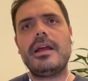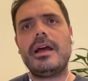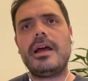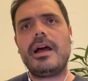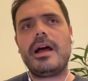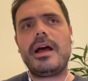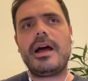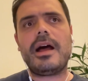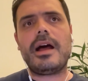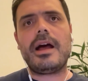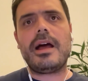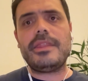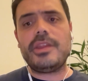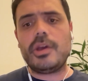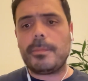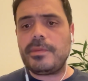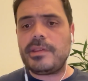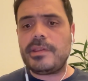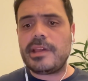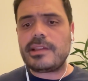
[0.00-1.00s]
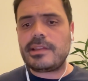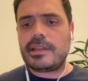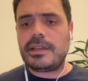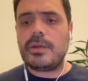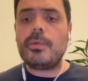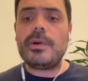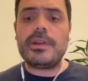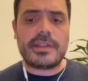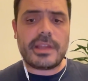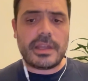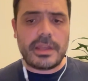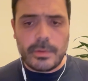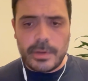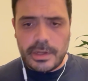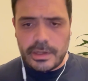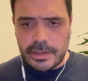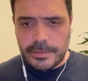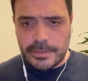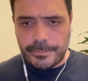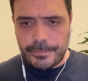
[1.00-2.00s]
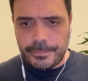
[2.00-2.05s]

the obsessity with security.